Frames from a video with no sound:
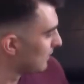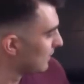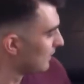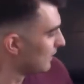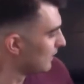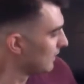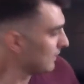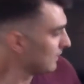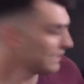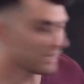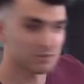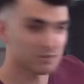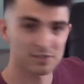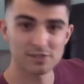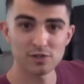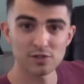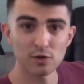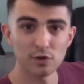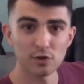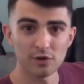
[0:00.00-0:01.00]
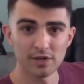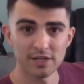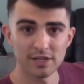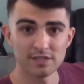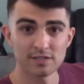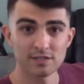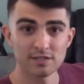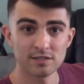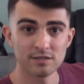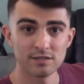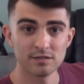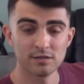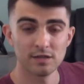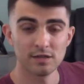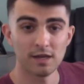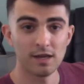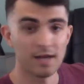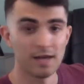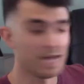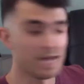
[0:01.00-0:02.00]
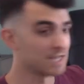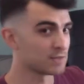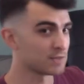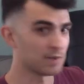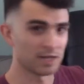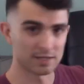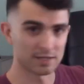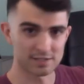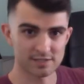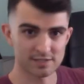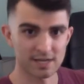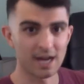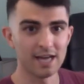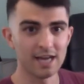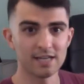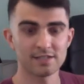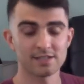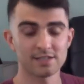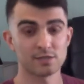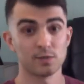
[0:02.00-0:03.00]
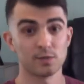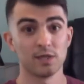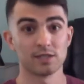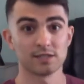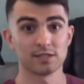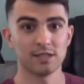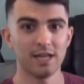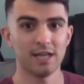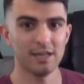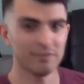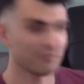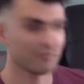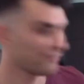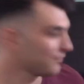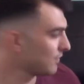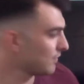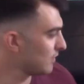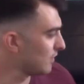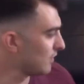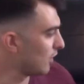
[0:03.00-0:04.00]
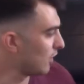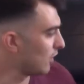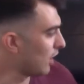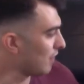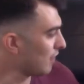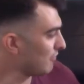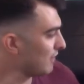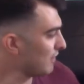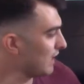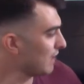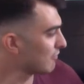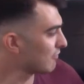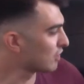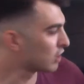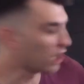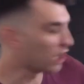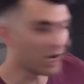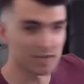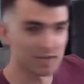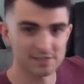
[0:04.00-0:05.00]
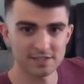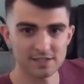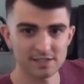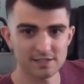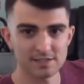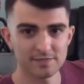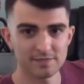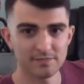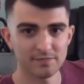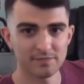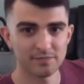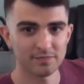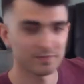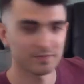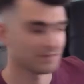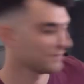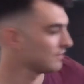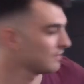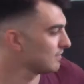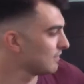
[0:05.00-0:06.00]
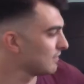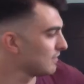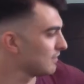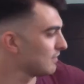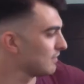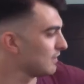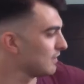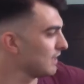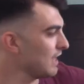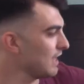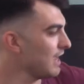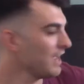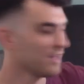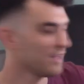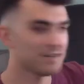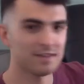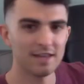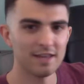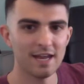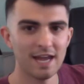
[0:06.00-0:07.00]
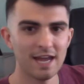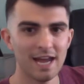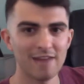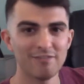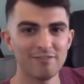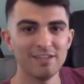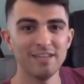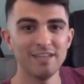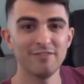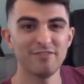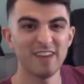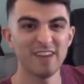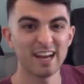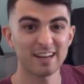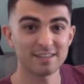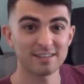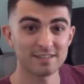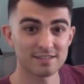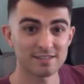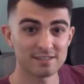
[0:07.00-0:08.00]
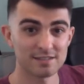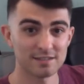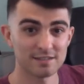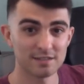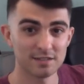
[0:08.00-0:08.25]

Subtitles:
Now stories, as well as science, as well as life, often have causes and they have effects.